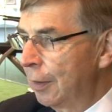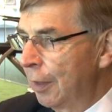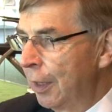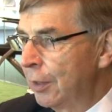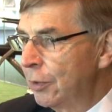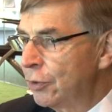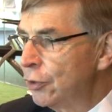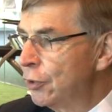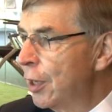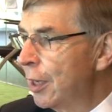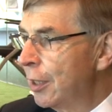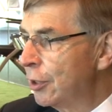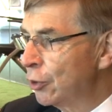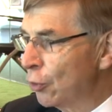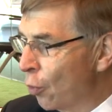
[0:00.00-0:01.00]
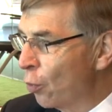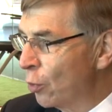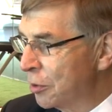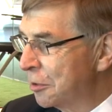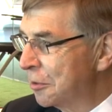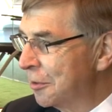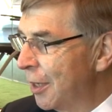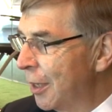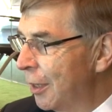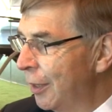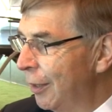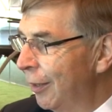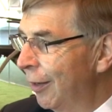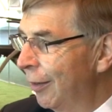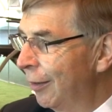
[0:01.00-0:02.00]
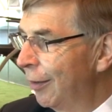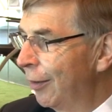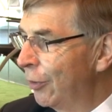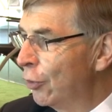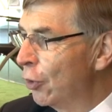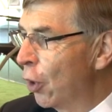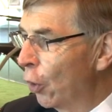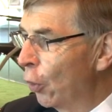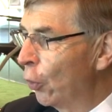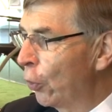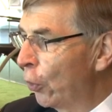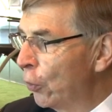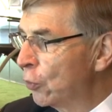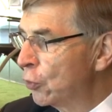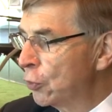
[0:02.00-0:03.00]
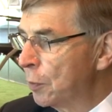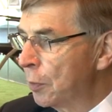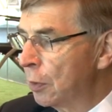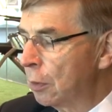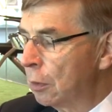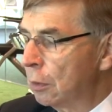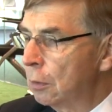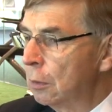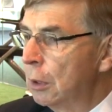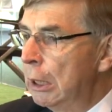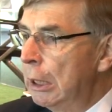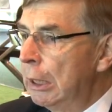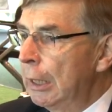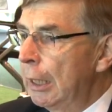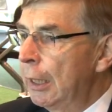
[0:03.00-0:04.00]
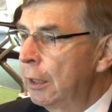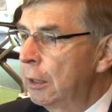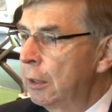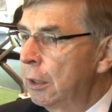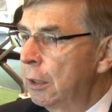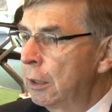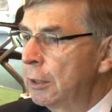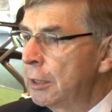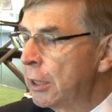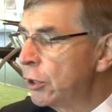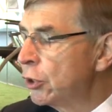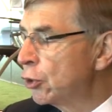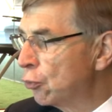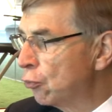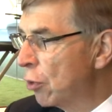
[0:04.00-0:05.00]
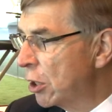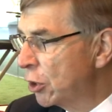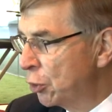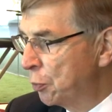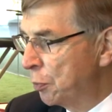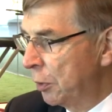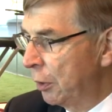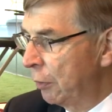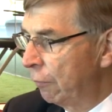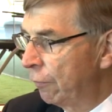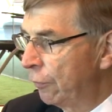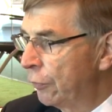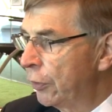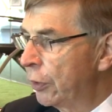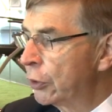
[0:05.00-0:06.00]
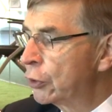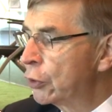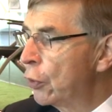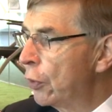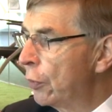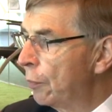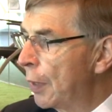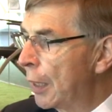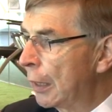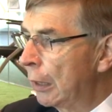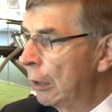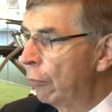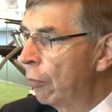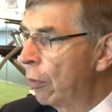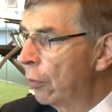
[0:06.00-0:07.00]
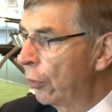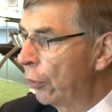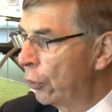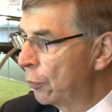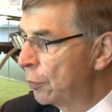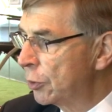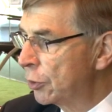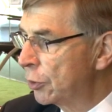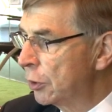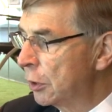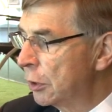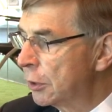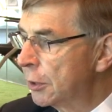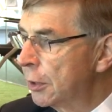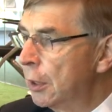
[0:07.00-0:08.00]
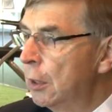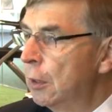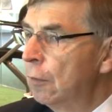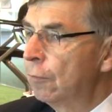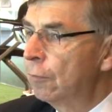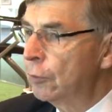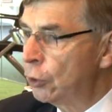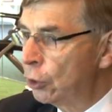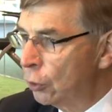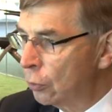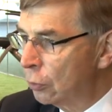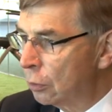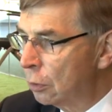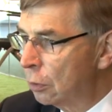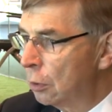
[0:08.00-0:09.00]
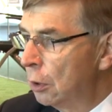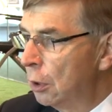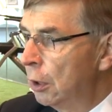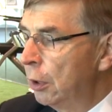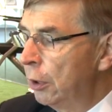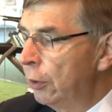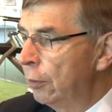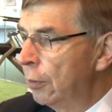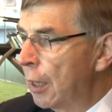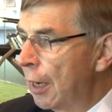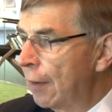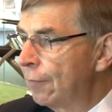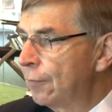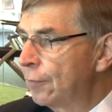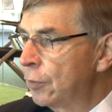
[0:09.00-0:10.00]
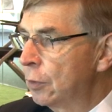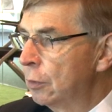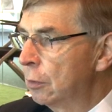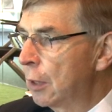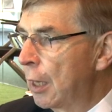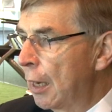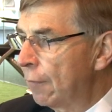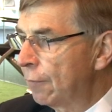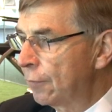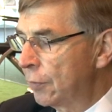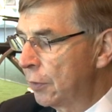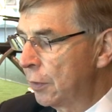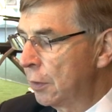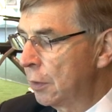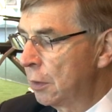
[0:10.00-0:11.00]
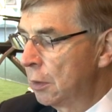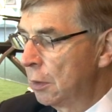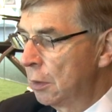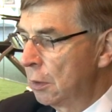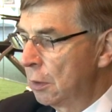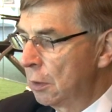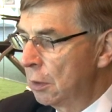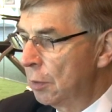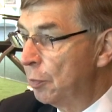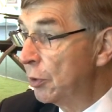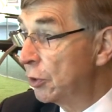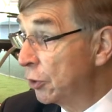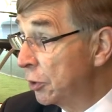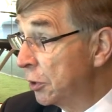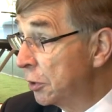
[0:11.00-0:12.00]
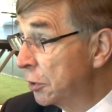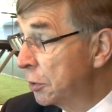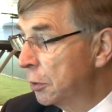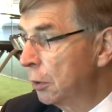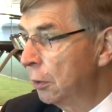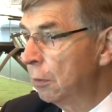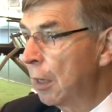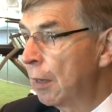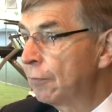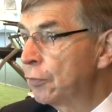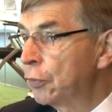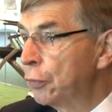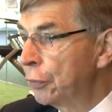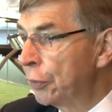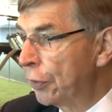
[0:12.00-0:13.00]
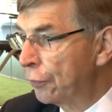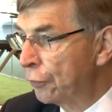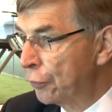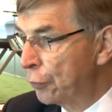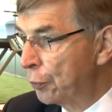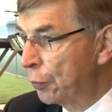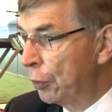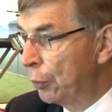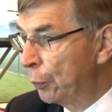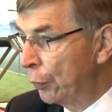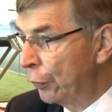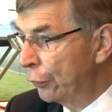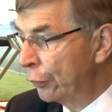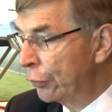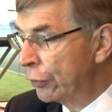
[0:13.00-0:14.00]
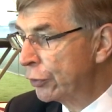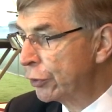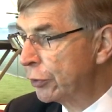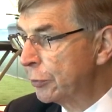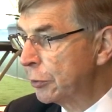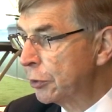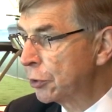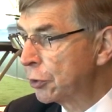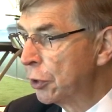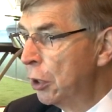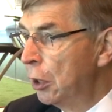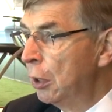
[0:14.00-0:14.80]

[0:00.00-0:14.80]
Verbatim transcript: and today is always today, uh, and not look at tomorrow. And, and that is a recipe for yep. things going badly wrong in a business. Yep. For sure, you have to look after the business, That's you right. have to look after the people and the customers,